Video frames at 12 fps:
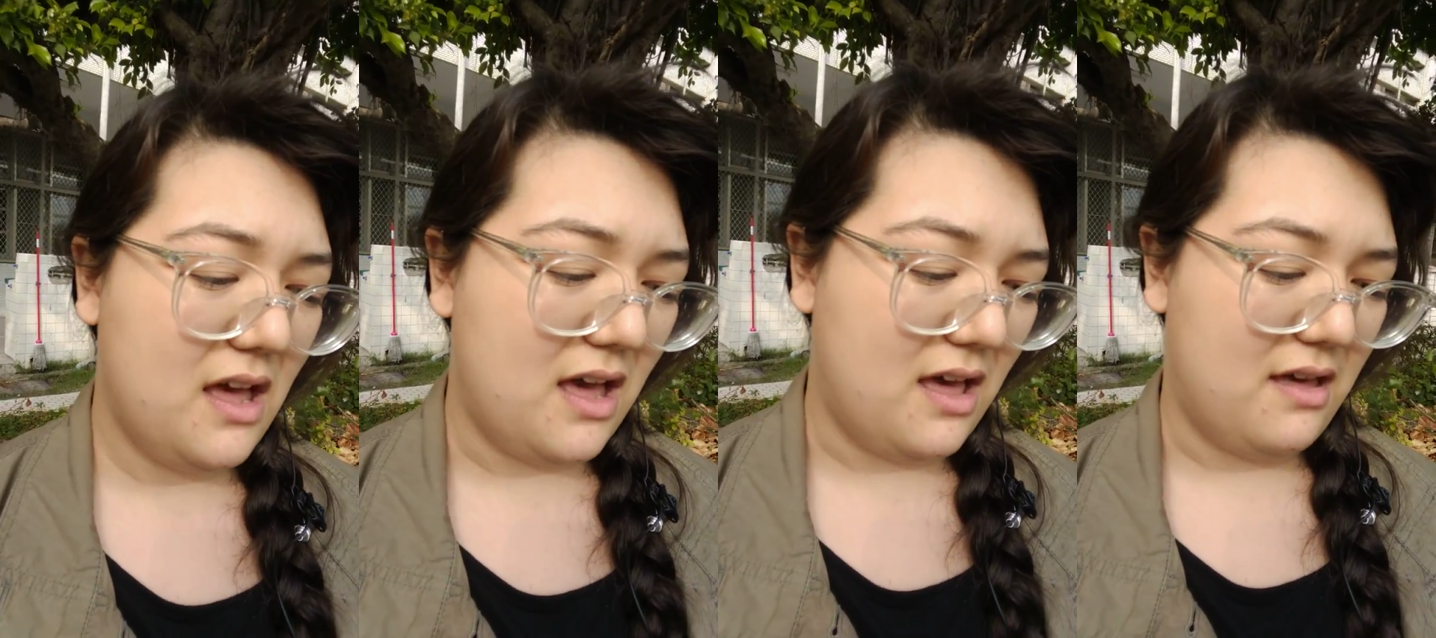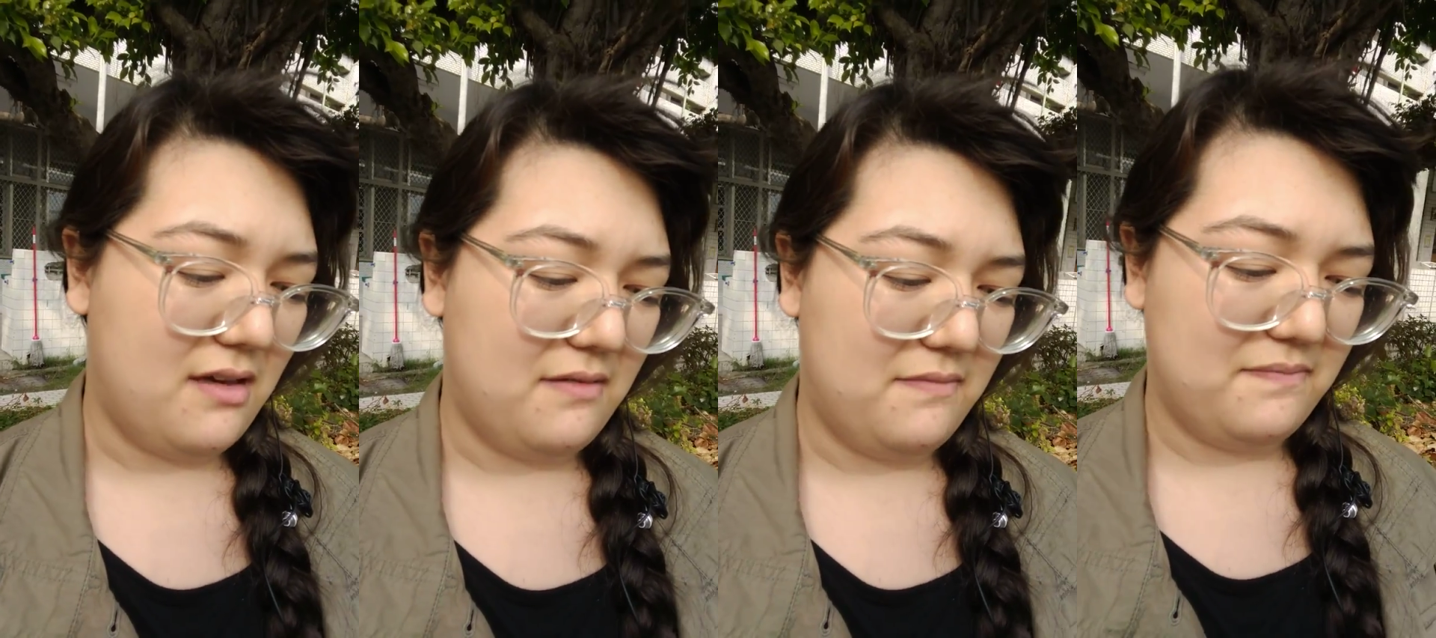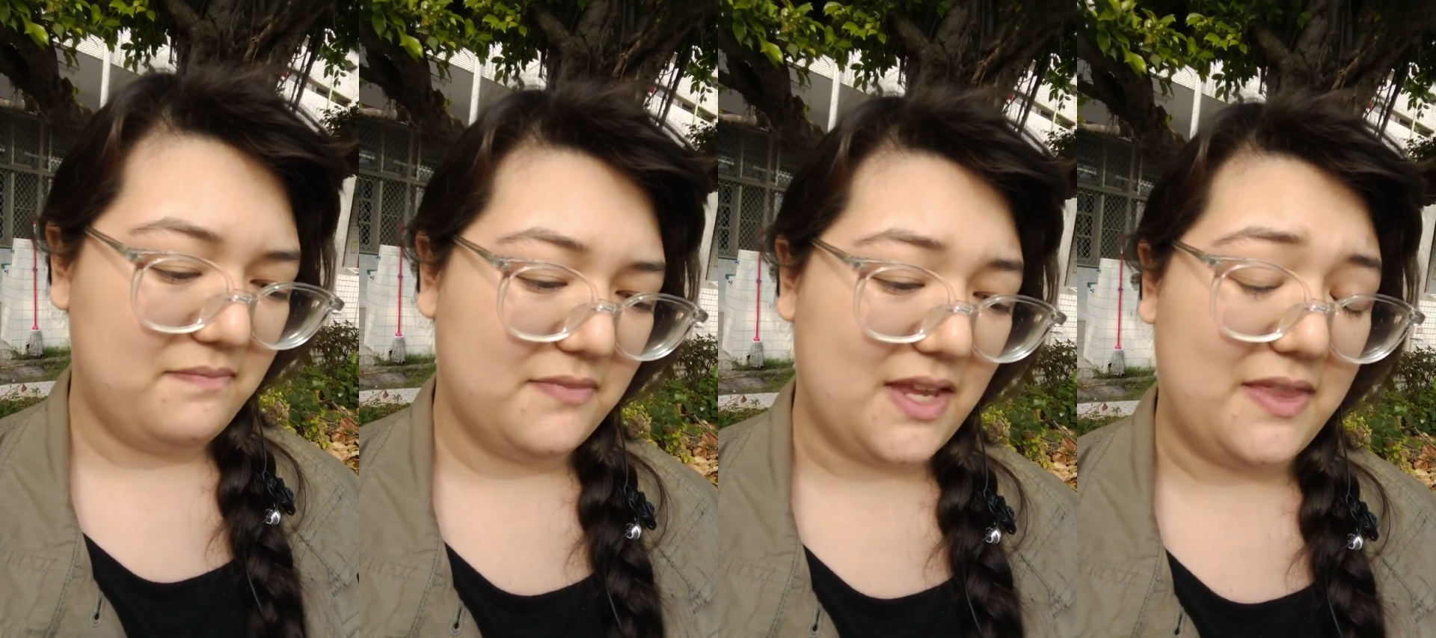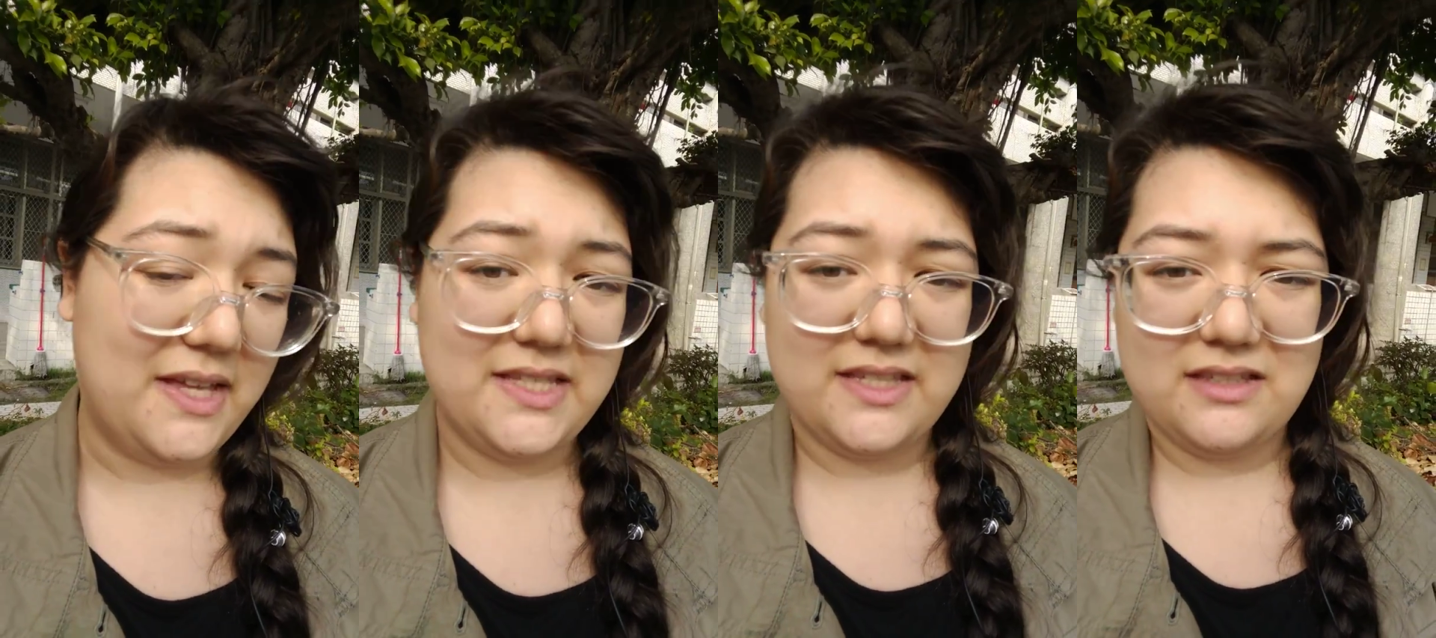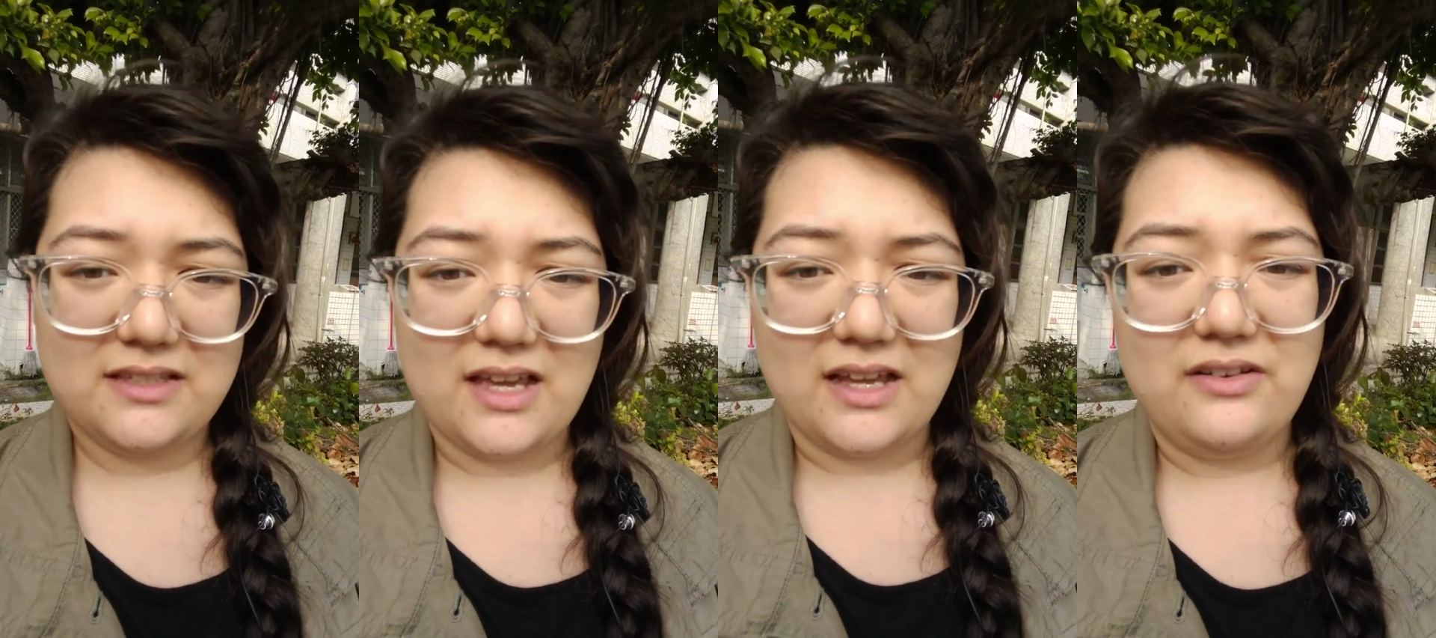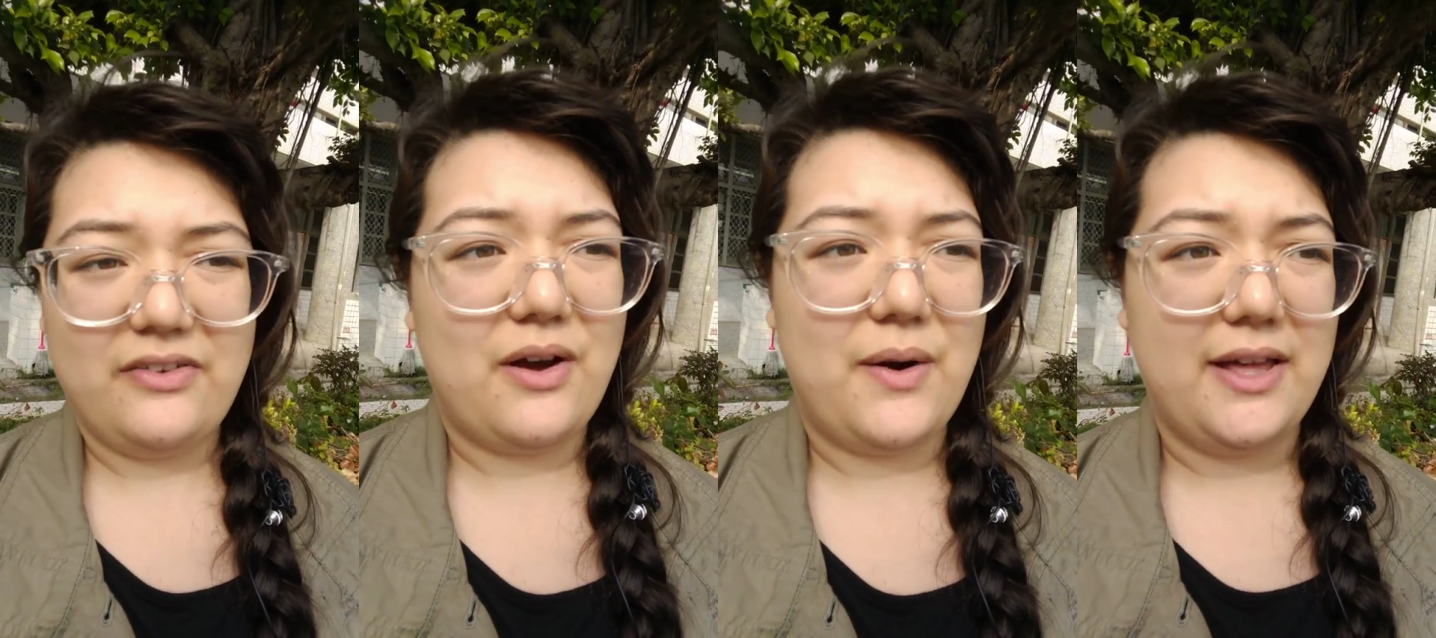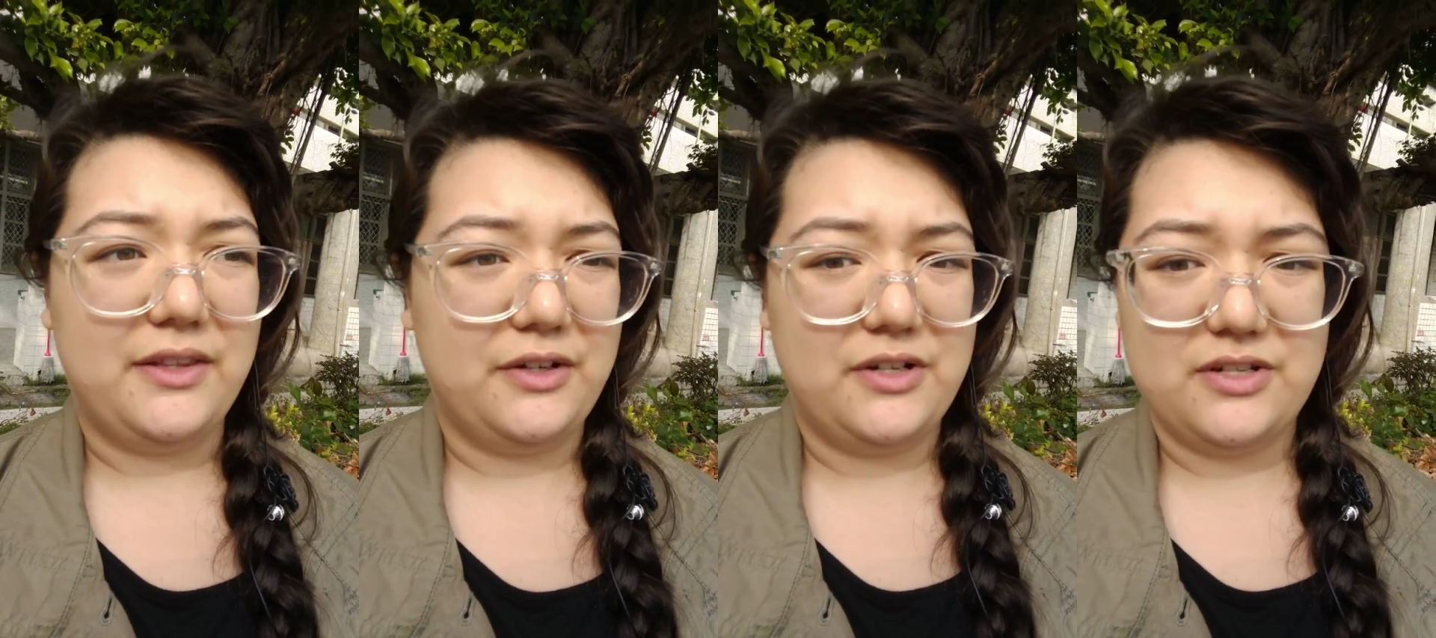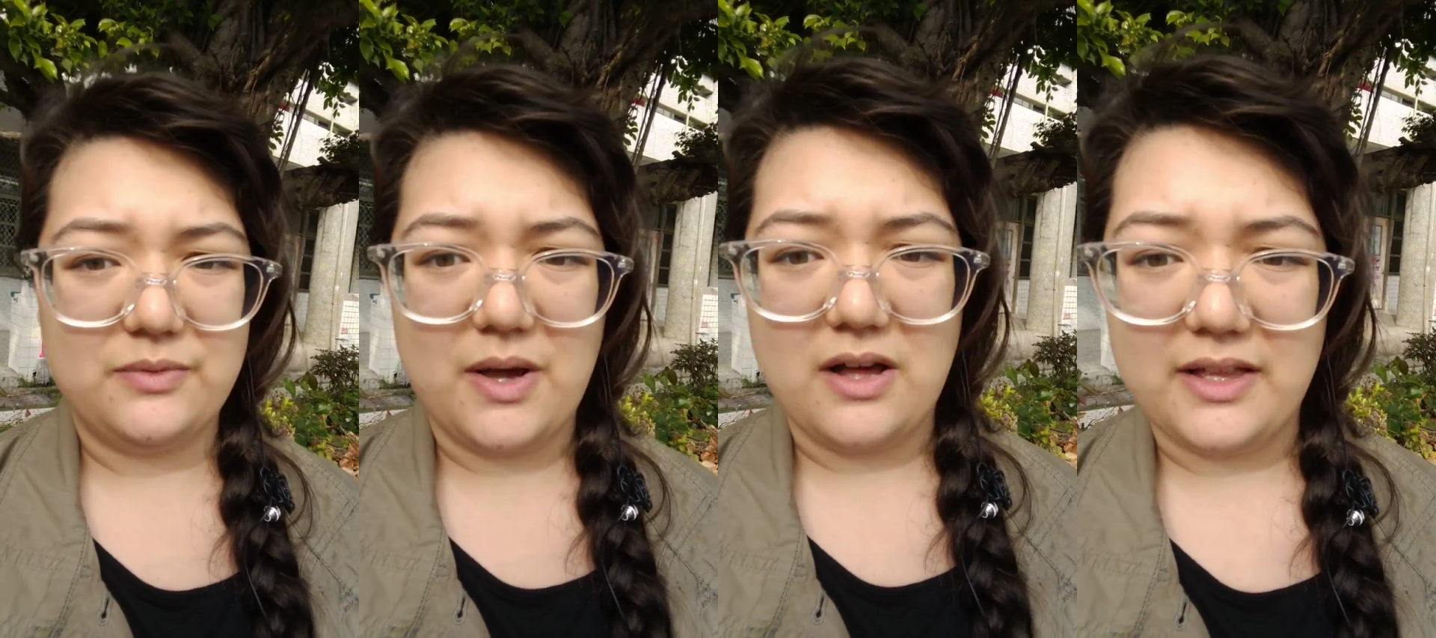And that's kind of how I learned as well.